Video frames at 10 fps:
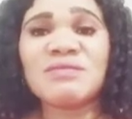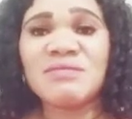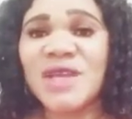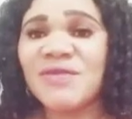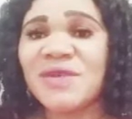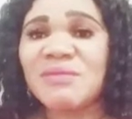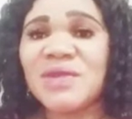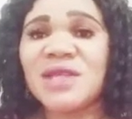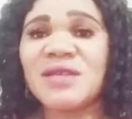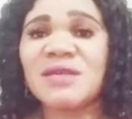my
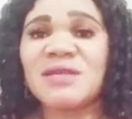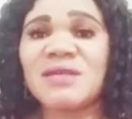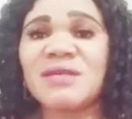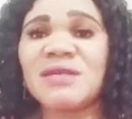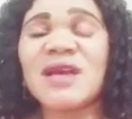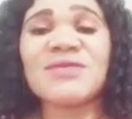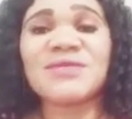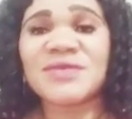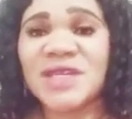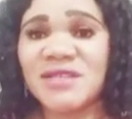family and
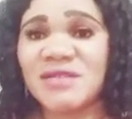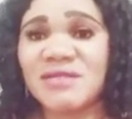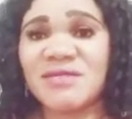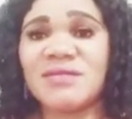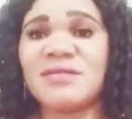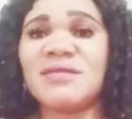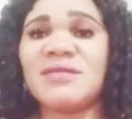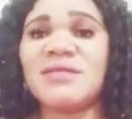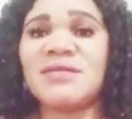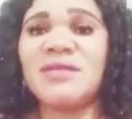friends.
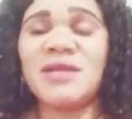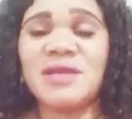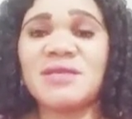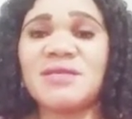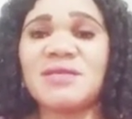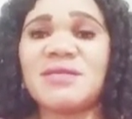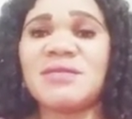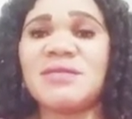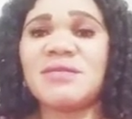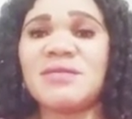Yes,
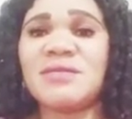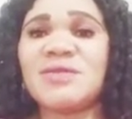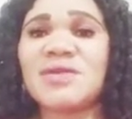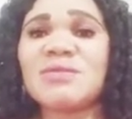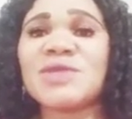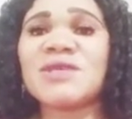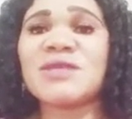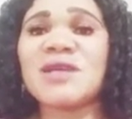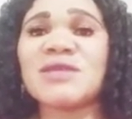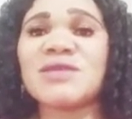
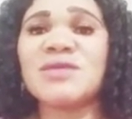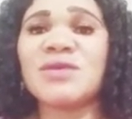something that